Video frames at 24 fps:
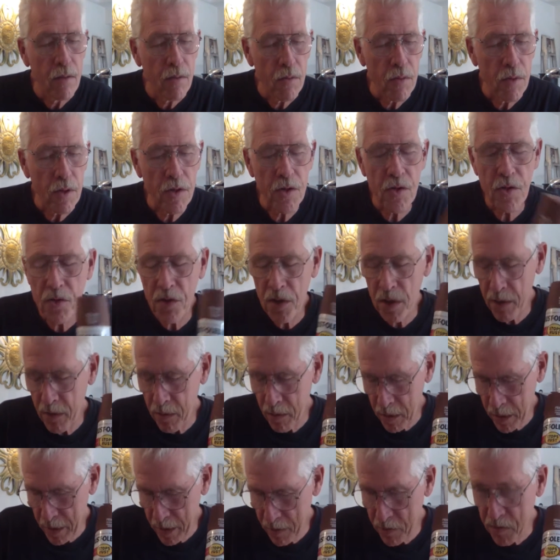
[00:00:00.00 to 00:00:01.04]
which
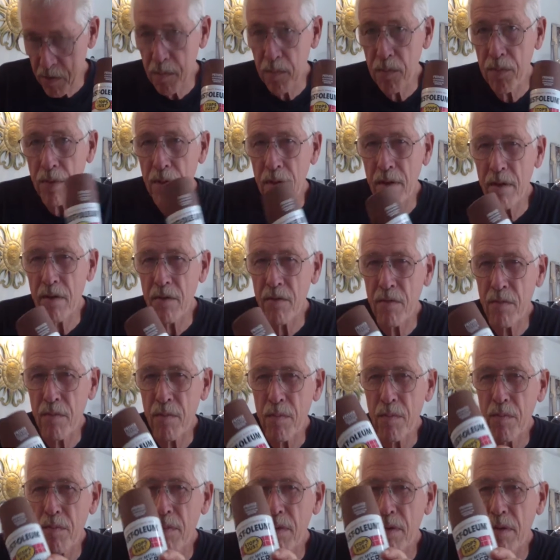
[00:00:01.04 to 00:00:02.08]
generally is
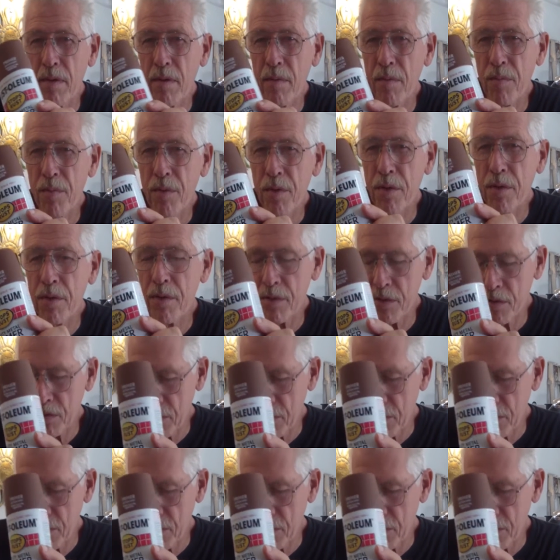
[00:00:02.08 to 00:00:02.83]
pretty good